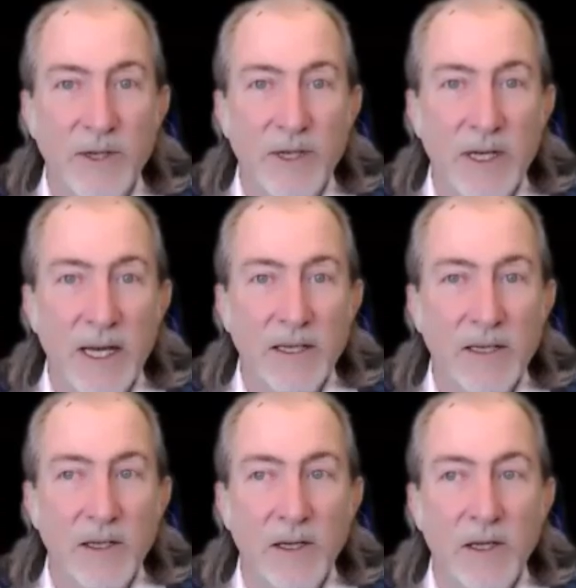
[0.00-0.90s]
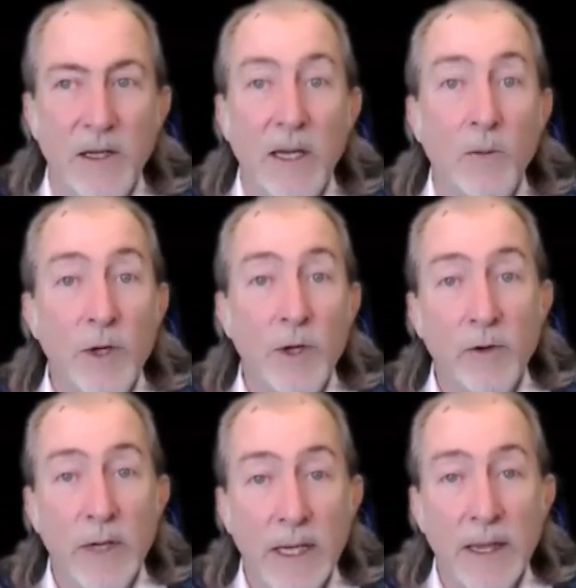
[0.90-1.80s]
are connected, and when
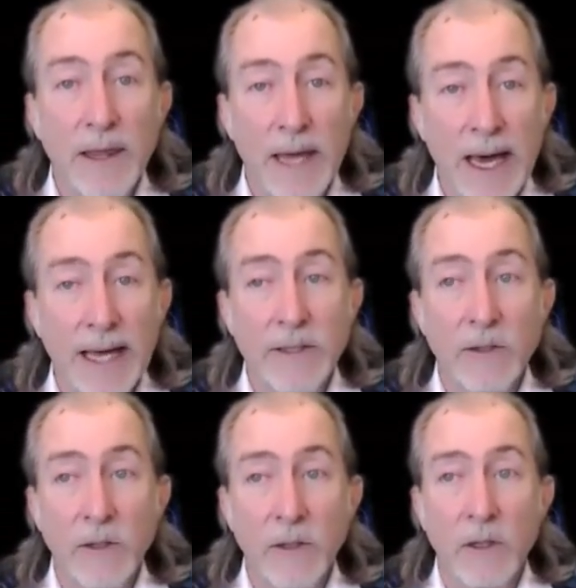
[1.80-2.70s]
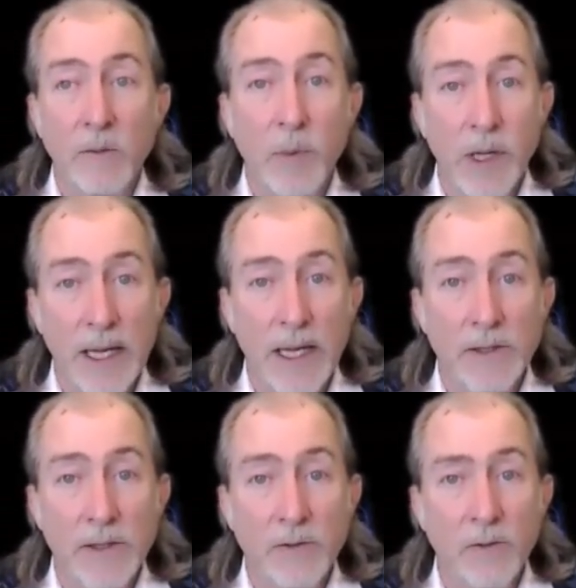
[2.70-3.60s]
you're in that
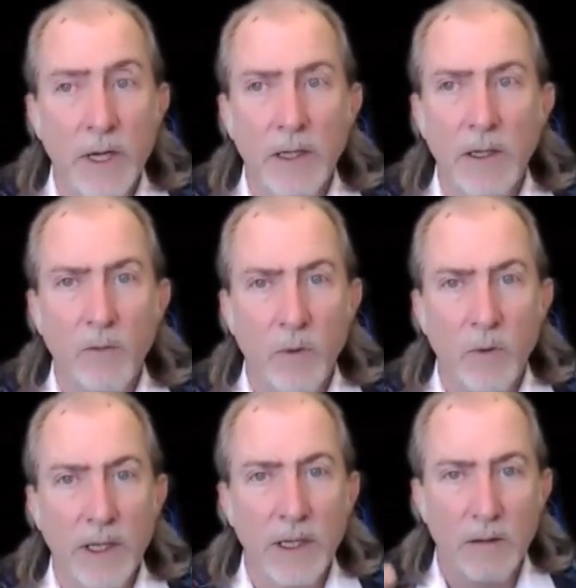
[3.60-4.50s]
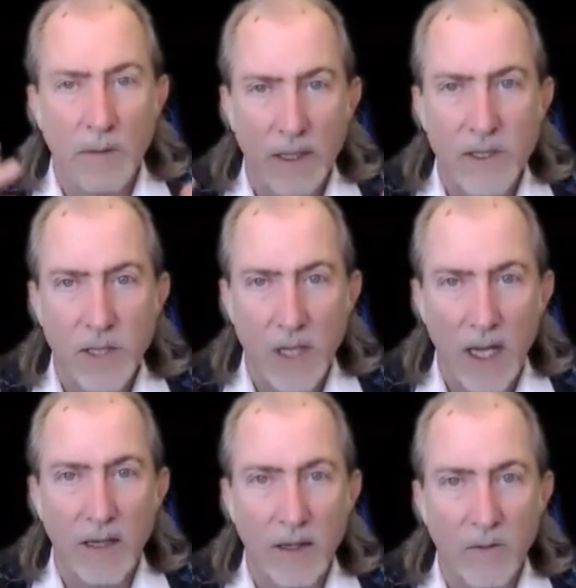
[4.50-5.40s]
place, right? That when they
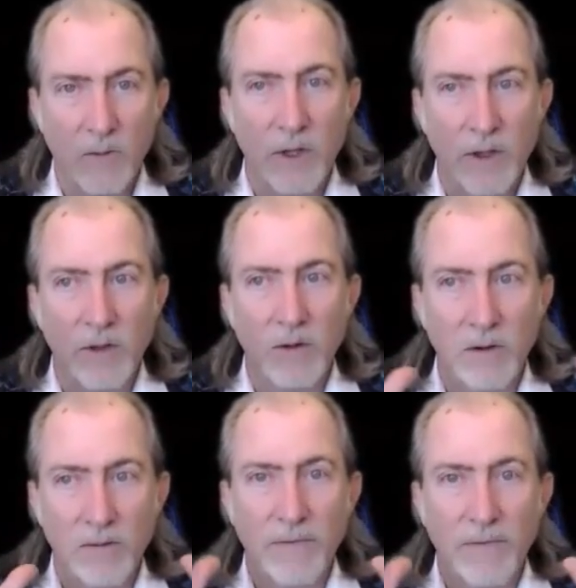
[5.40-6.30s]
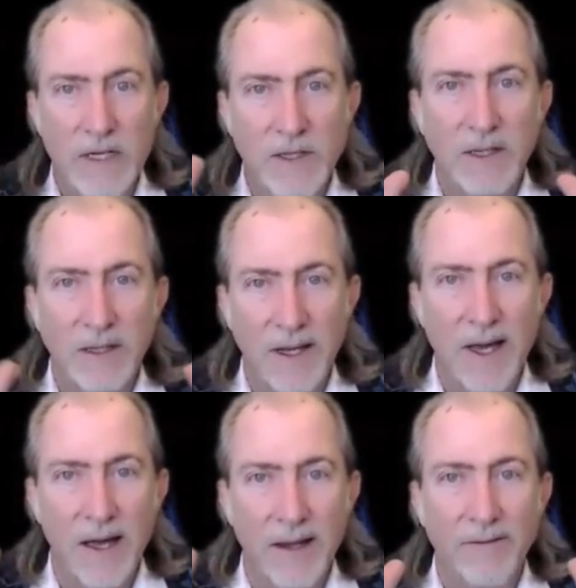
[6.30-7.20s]
say that when you're facing
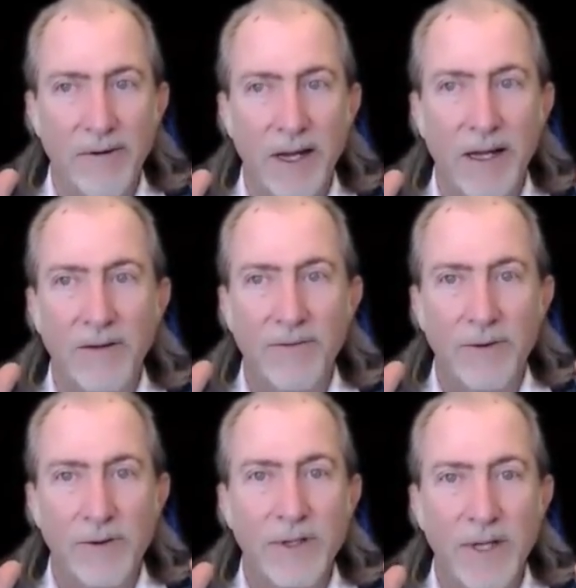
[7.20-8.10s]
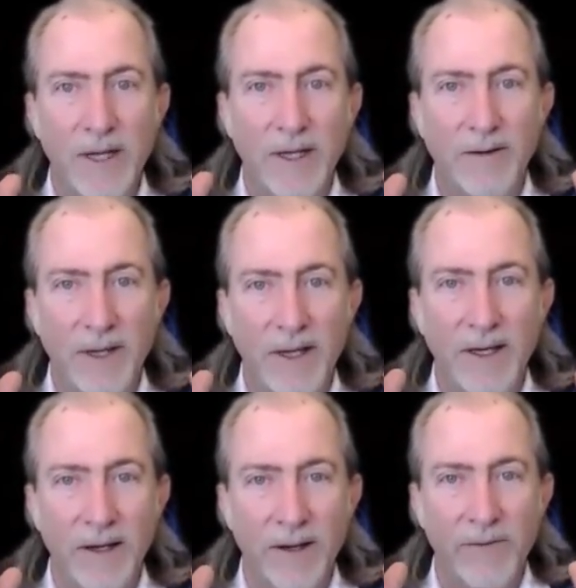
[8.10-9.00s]
death, right, the first thing you
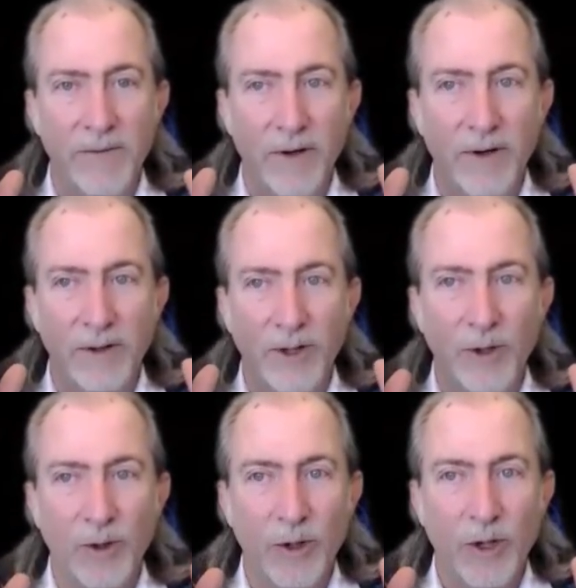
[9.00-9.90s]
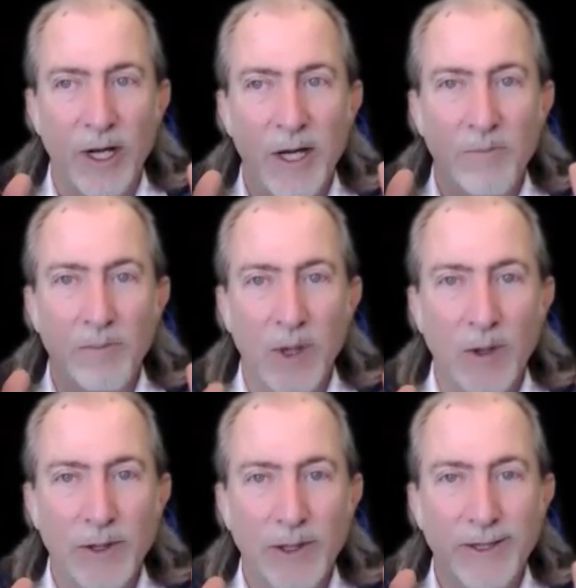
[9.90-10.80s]
think of are your
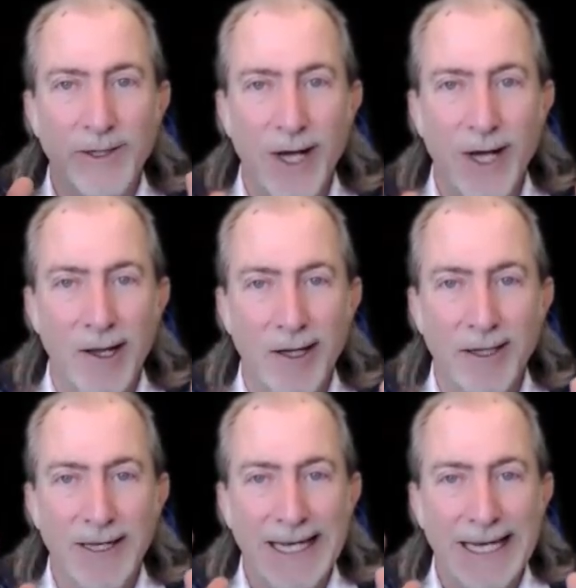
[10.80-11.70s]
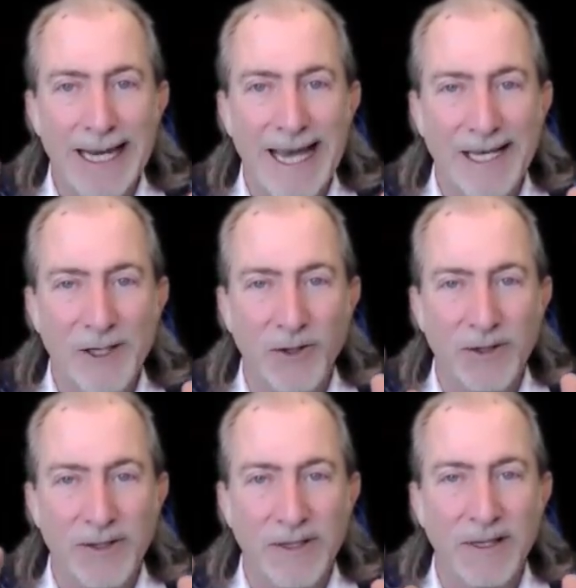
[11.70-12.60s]
most solid
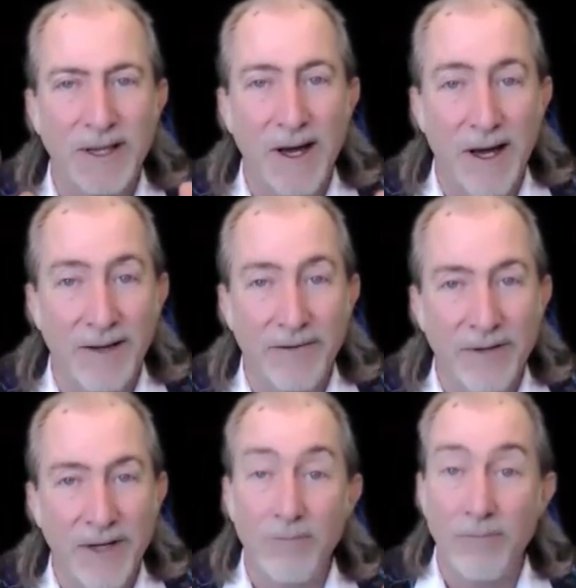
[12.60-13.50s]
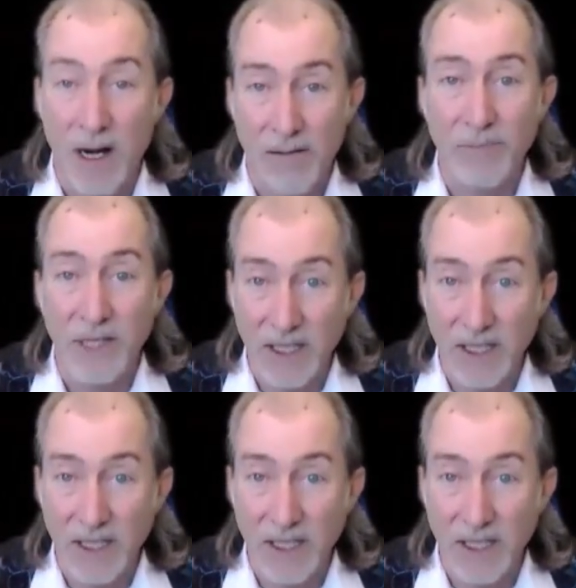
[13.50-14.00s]
connections in life. Mom